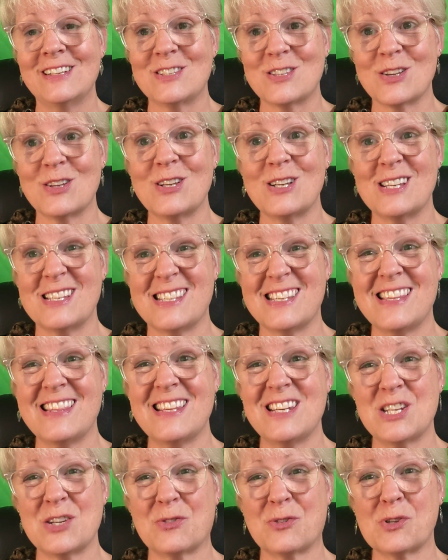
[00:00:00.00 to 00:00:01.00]
So do you see
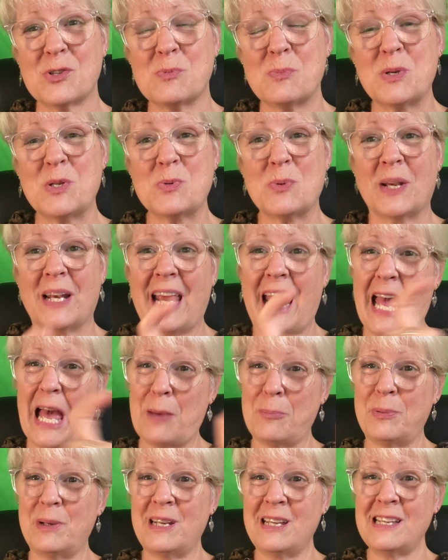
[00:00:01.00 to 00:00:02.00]
the difference between
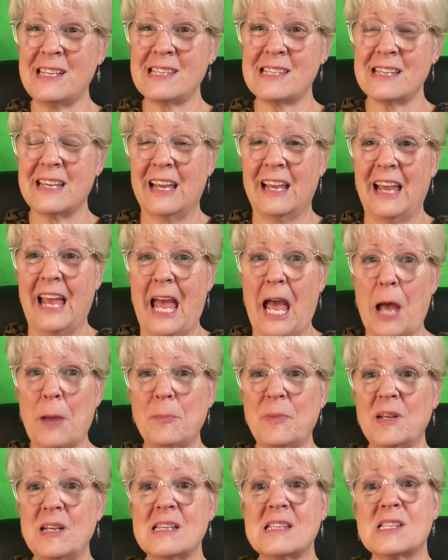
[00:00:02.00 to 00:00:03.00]
happiness?
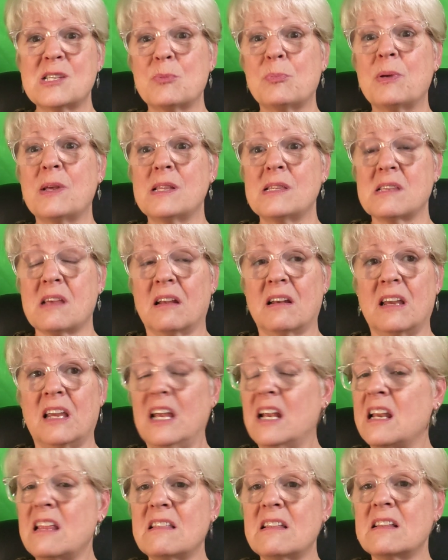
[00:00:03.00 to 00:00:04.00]
Happiness depends on
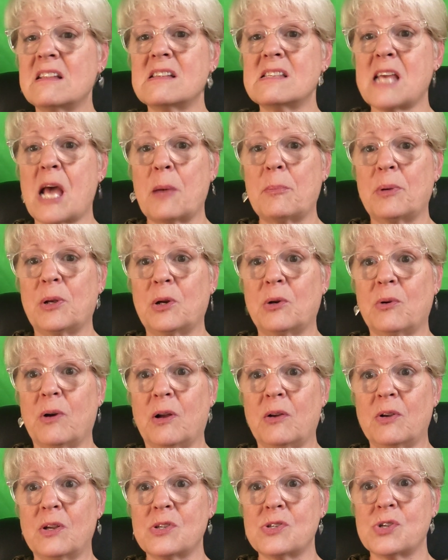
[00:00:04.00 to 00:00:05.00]
anything that's happening
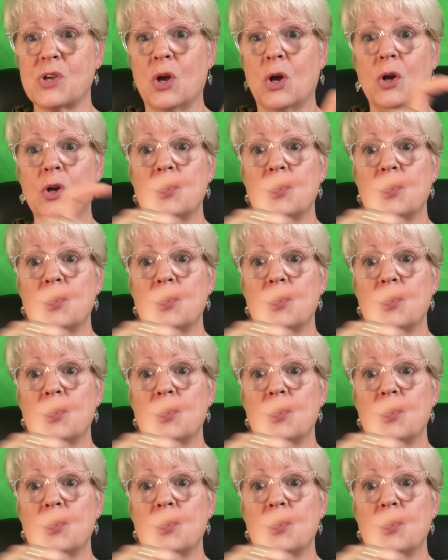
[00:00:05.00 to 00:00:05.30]
around us.